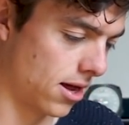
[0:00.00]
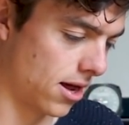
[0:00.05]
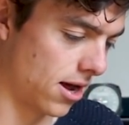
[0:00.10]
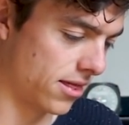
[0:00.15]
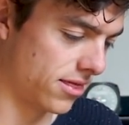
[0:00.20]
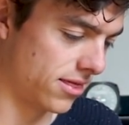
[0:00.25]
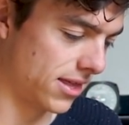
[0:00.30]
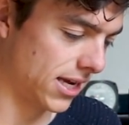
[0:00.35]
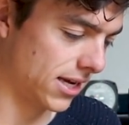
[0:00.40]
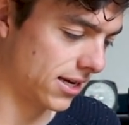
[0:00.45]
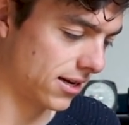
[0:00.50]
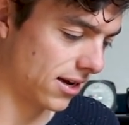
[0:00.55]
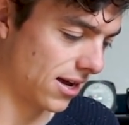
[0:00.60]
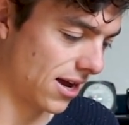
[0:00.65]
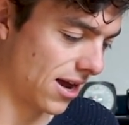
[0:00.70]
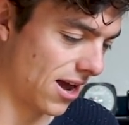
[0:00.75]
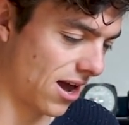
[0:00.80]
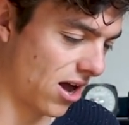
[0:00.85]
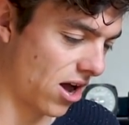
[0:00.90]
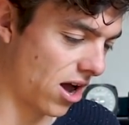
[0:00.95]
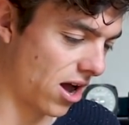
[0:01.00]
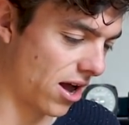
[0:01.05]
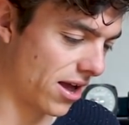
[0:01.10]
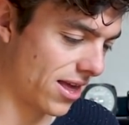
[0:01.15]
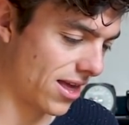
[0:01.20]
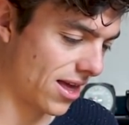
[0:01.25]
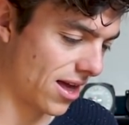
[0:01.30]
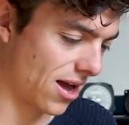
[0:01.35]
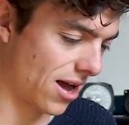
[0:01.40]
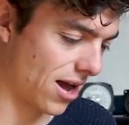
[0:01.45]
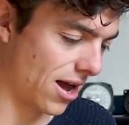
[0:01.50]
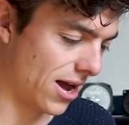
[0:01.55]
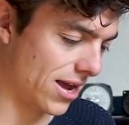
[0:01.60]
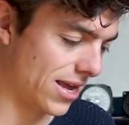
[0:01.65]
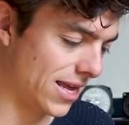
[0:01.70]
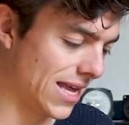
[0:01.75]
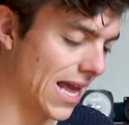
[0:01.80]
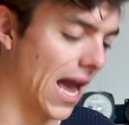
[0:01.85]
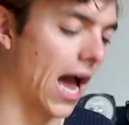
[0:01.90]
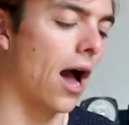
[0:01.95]
I think,
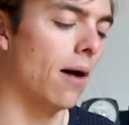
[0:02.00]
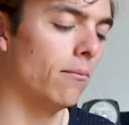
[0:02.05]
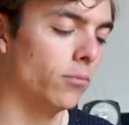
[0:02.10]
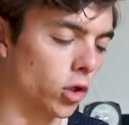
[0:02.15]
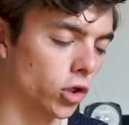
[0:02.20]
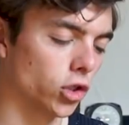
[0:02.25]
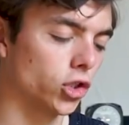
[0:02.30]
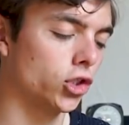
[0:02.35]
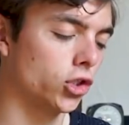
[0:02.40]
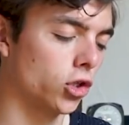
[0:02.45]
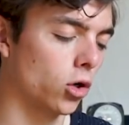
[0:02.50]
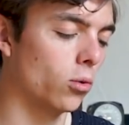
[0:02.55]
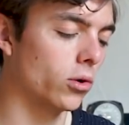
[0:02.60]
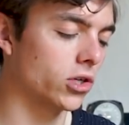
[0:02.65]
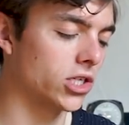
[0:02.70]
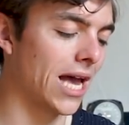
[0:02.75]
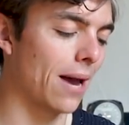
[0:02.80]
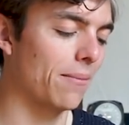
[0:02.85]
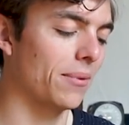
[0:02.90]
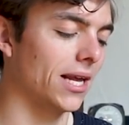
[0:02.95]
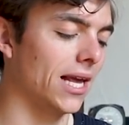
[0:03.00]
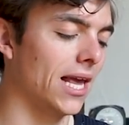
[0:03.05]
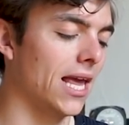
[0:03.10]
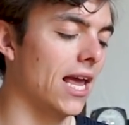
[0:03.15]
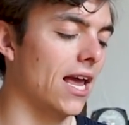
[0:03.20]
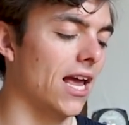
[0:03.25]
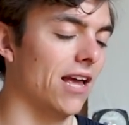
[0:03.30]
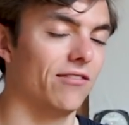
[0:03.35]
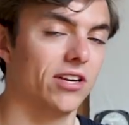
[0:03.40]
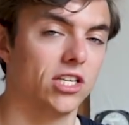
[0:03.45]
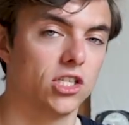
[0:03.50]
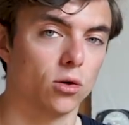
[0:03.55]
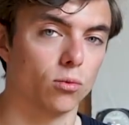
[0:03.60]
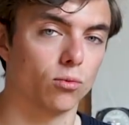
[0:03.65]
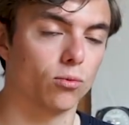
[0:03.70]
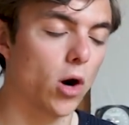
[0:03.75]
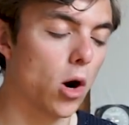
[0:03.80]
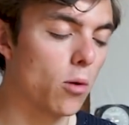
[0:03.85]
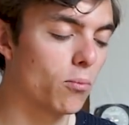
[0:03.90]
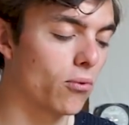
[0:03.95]
yeah, I'm not sure what's happening here. If it's
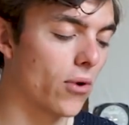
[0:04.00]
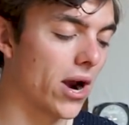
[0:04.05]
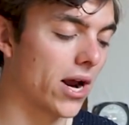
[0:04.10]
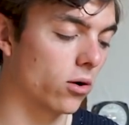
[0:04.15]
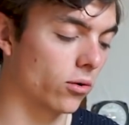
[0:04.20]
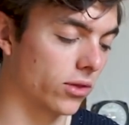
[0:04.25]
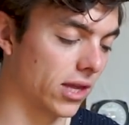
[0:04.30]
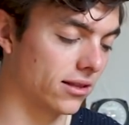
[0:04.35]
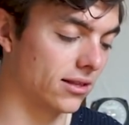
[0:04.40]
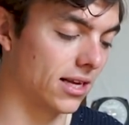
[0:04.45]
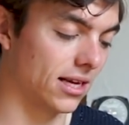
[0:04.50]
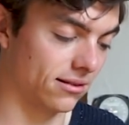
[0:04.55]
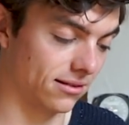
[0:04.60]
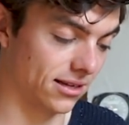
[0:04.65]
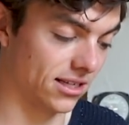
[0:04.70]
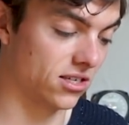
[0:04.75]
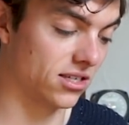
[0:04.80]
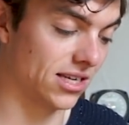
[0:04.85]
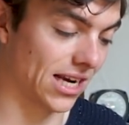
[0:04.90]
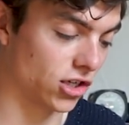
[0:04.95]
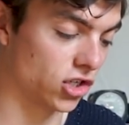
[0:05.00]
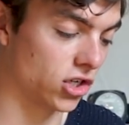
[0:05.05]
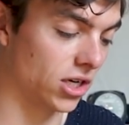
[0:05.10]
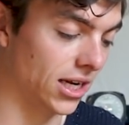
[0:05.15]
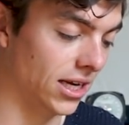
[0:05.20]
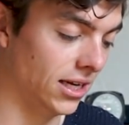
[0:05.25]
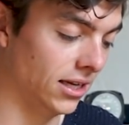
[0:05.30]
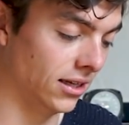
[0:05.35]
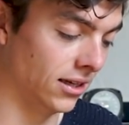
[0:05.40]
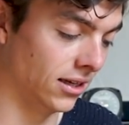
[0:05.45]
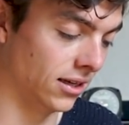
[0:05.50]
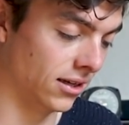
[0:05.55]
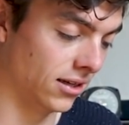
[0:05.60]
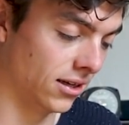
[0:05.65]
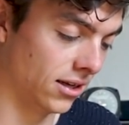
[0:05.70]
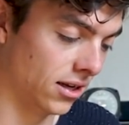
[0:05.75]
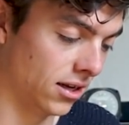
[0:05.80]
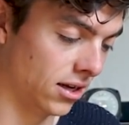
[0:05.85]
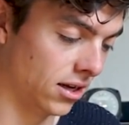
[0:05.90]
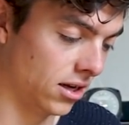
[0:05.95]
a rope break or that they, this is actually
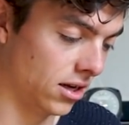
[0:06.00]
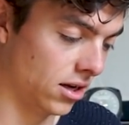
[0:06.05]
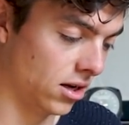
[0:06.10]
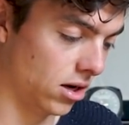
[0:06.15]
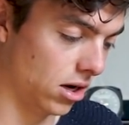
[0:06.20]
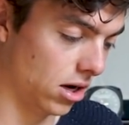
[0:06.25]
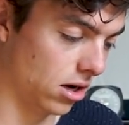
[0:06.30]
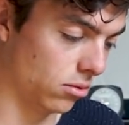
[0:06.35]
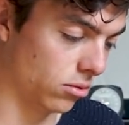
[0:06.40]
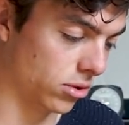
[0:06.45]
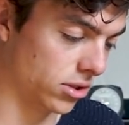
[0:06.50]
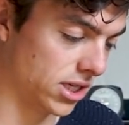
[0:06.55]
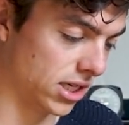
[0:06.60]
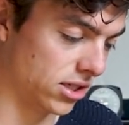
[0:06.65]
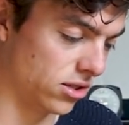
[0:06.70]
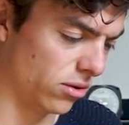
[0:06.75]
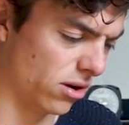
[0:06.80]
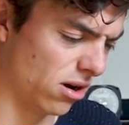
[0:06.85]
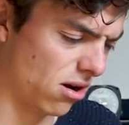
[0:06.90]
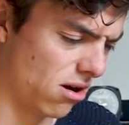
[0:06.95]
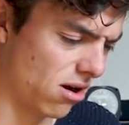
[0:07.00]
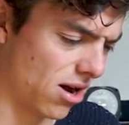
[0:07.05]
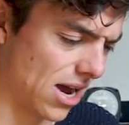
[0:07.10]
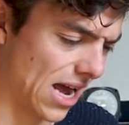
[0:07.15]
what did we? Oh,